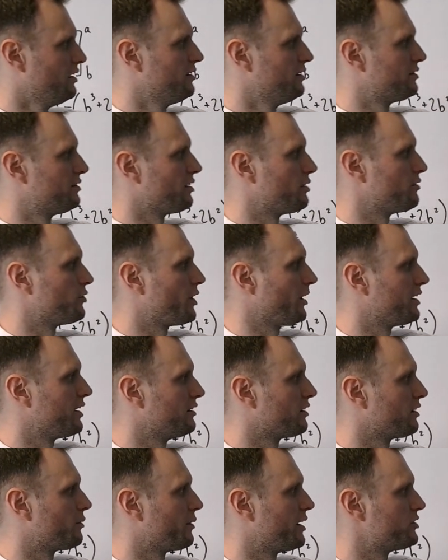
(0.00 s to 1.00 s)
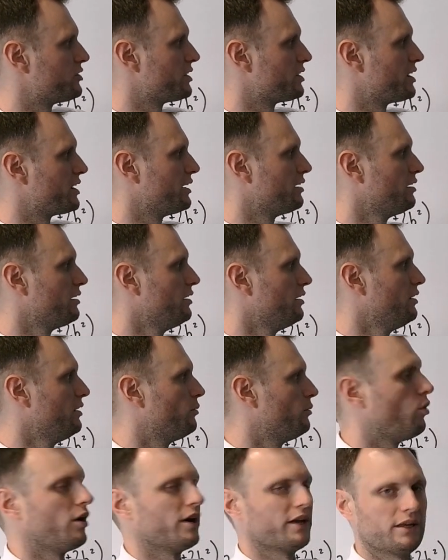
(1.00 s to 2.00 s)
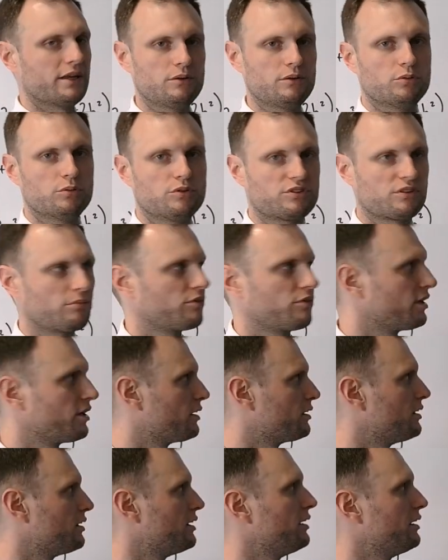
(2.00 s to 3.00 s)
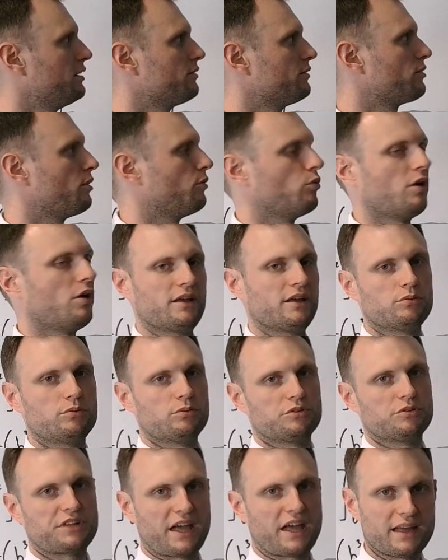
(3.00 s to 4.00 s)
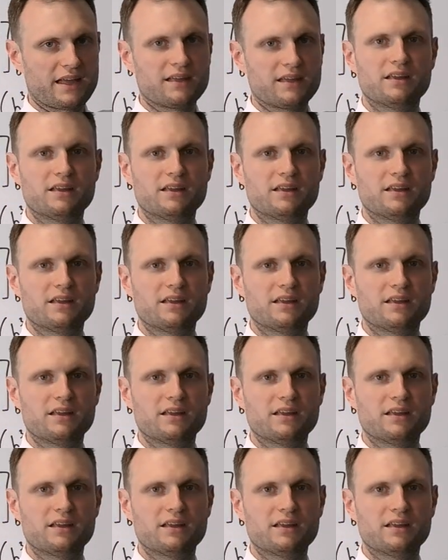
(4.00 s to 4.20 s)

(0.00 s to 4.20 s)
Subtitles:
So if you had an equation here, y equals something, and here you've got y equals k,